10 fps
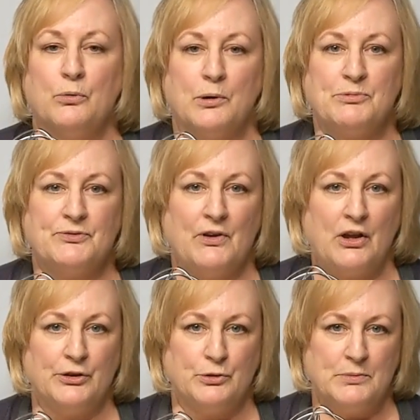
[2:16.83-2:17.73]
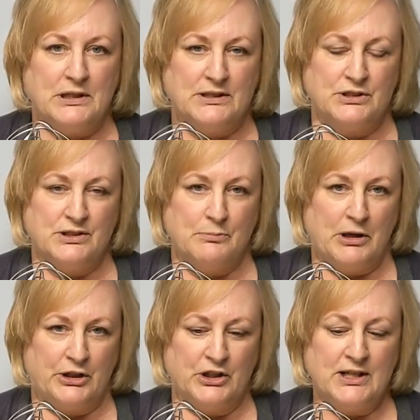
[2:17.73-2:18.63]
It whips volume into the
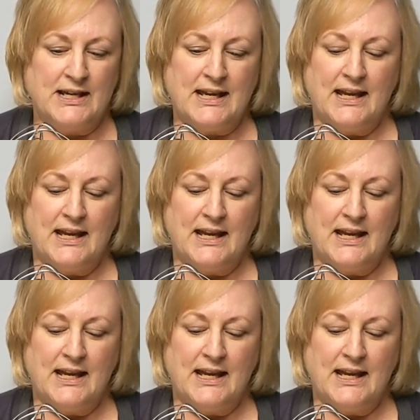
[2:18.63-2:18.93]
butter,